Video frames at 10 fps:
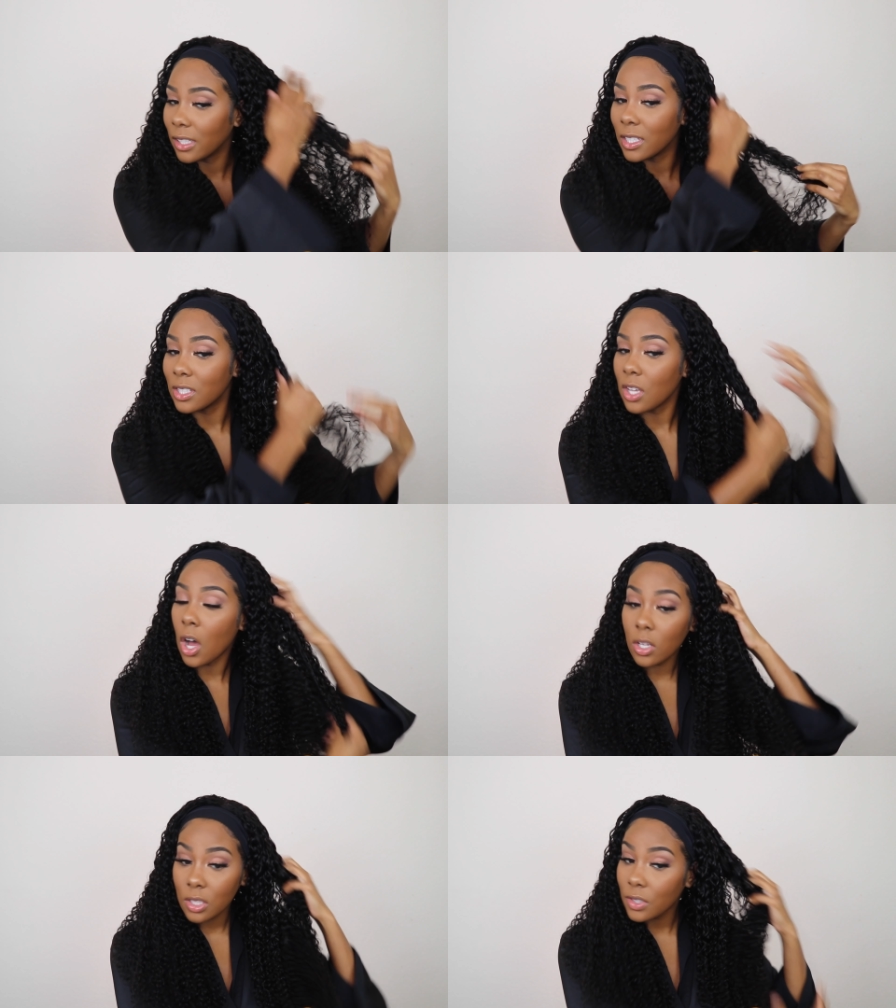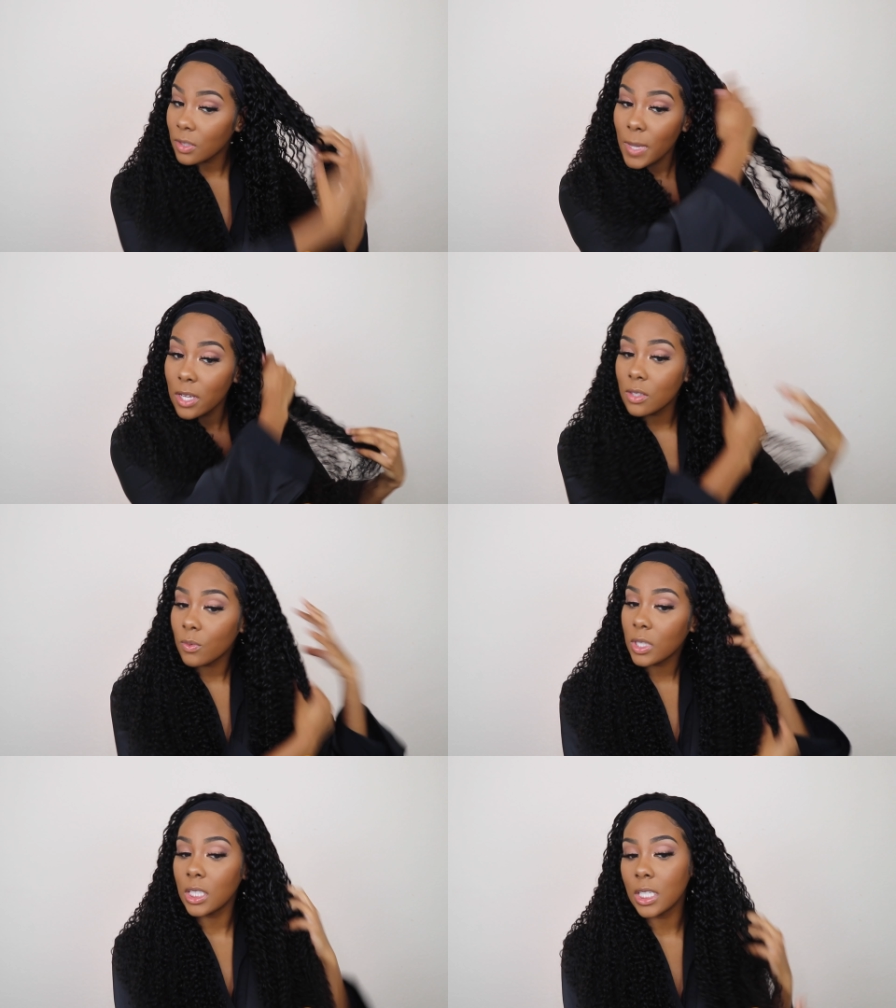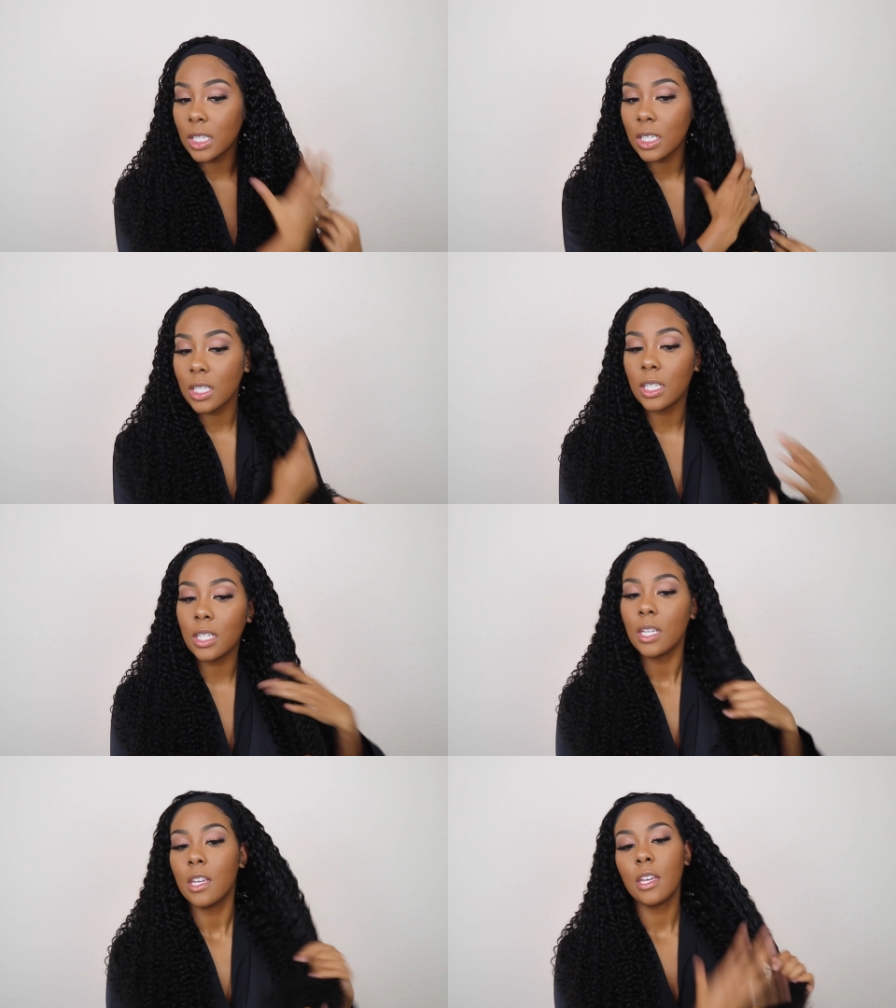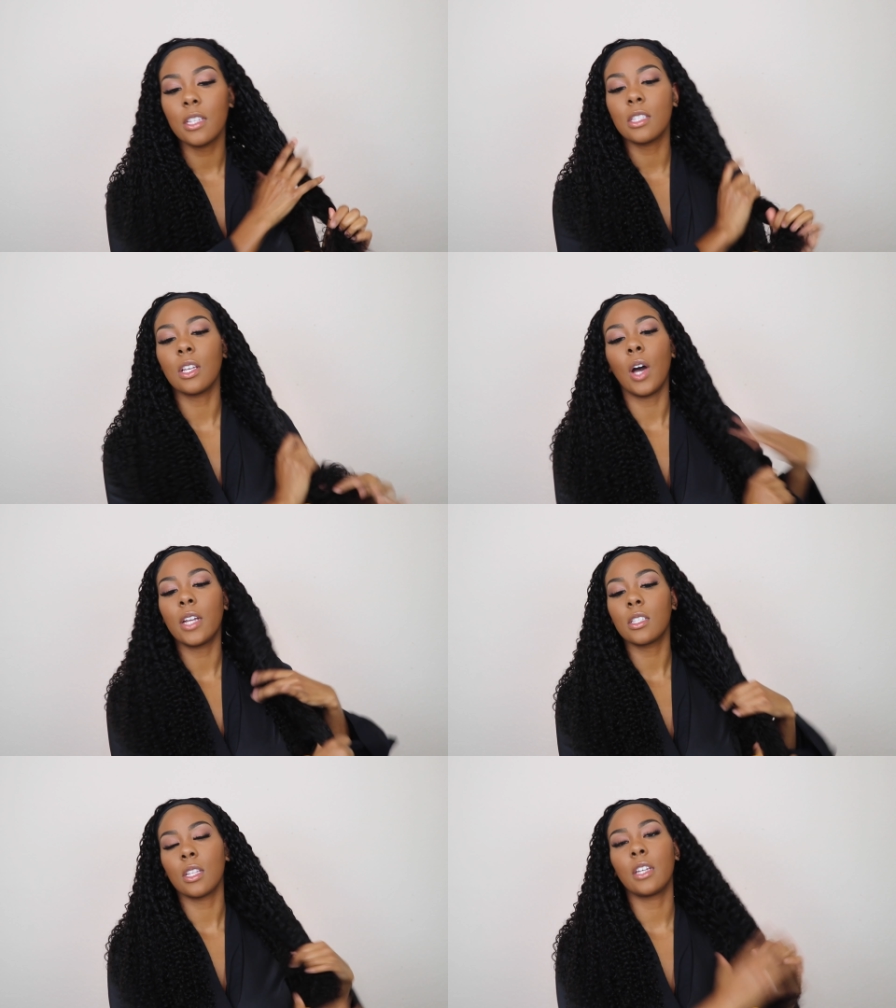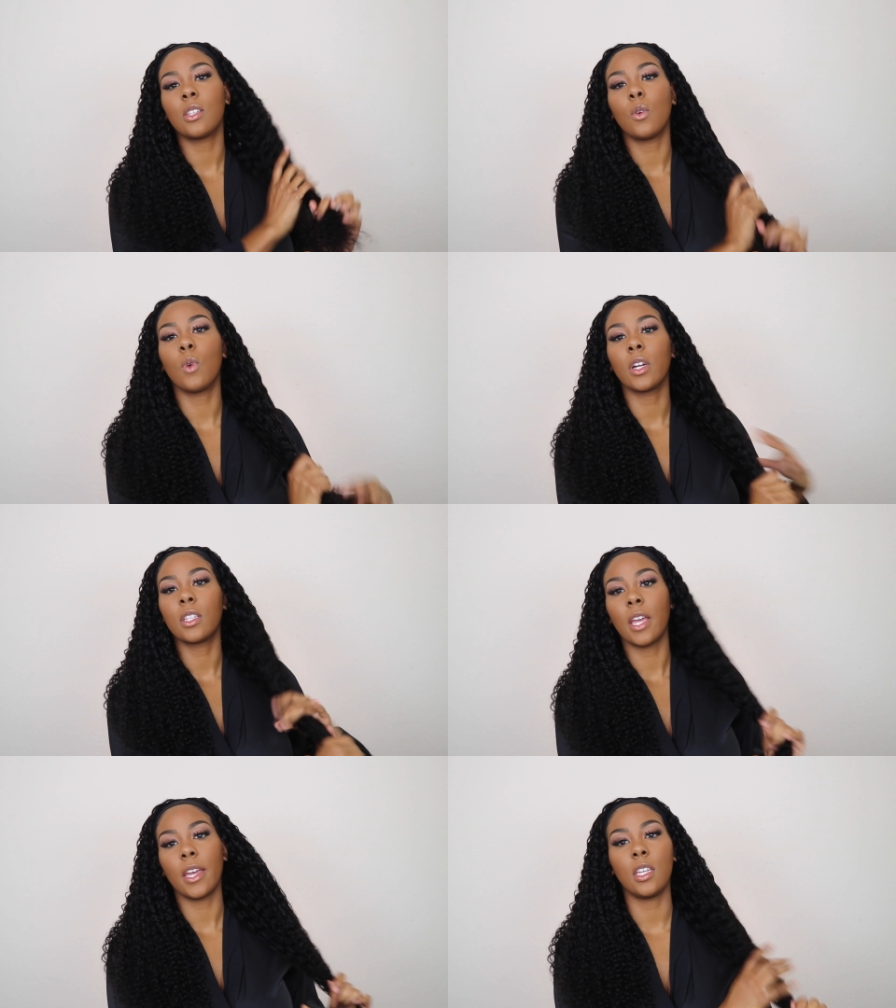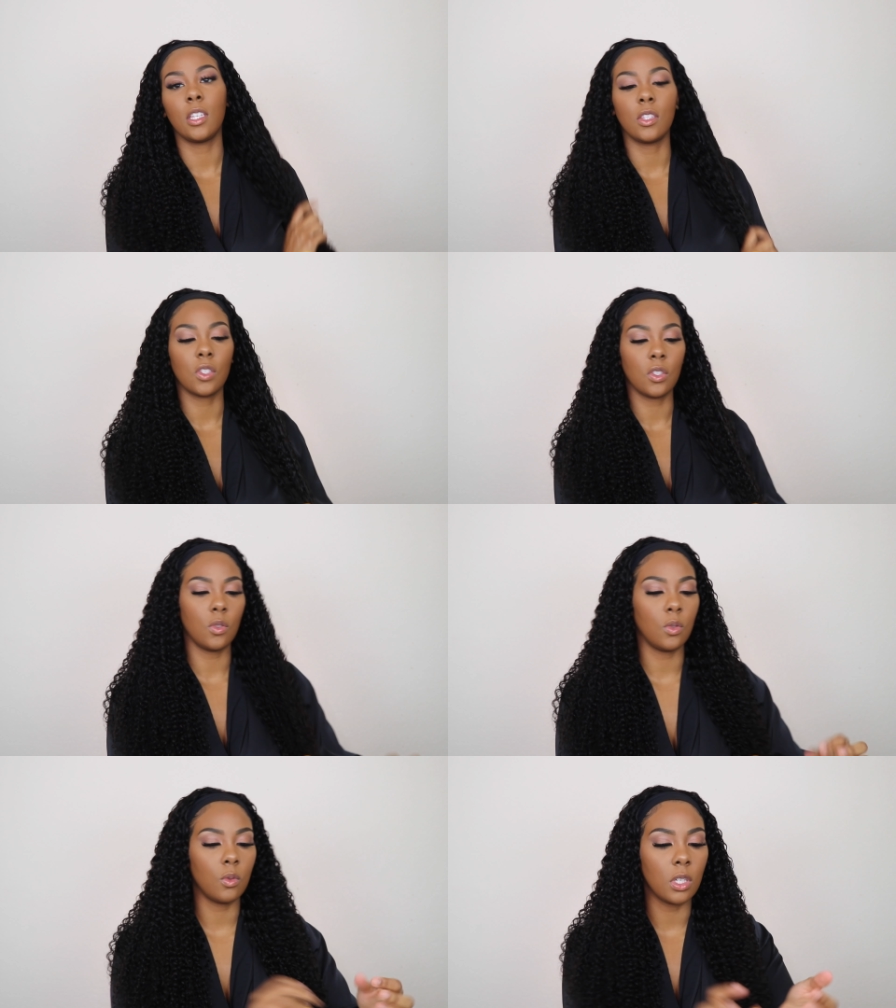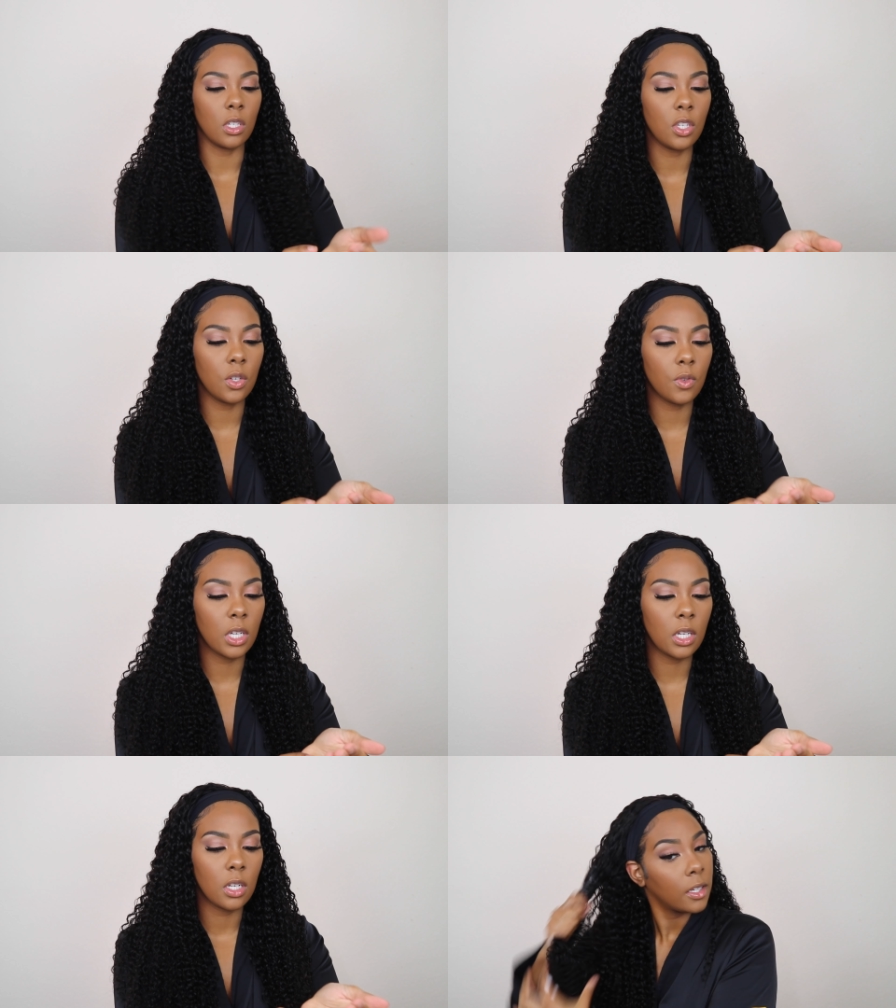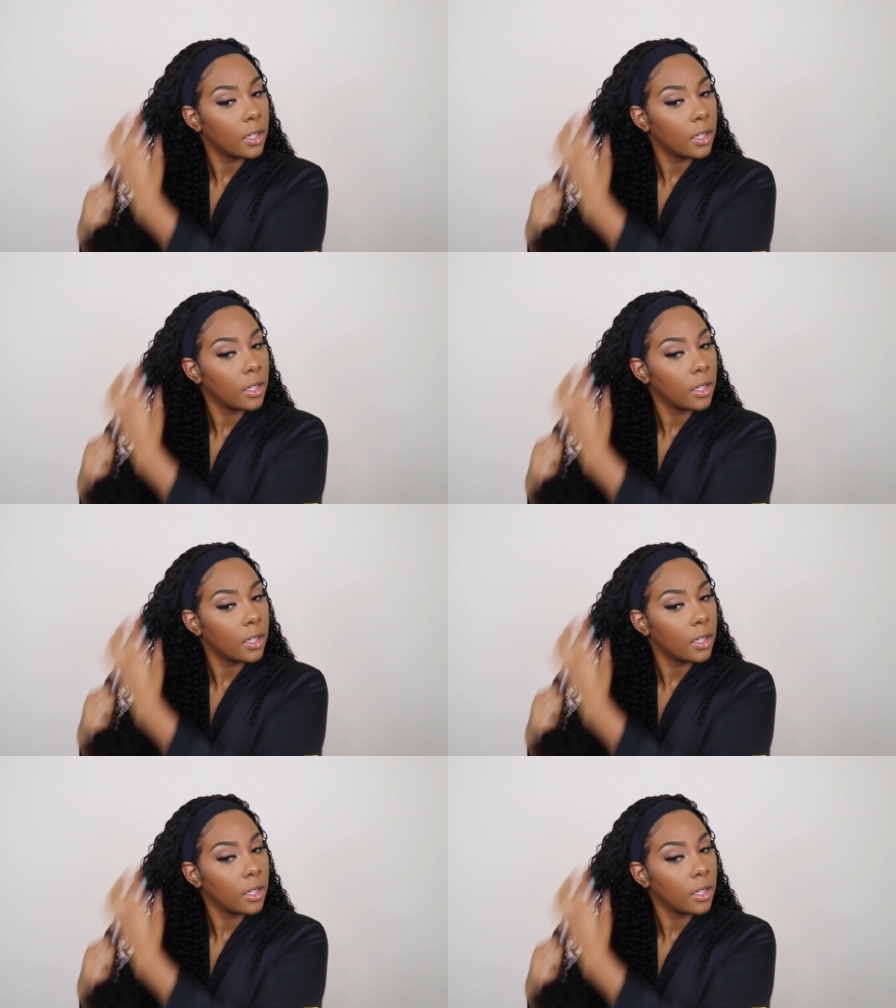This also smells really good, and so I just like to work that into the unit.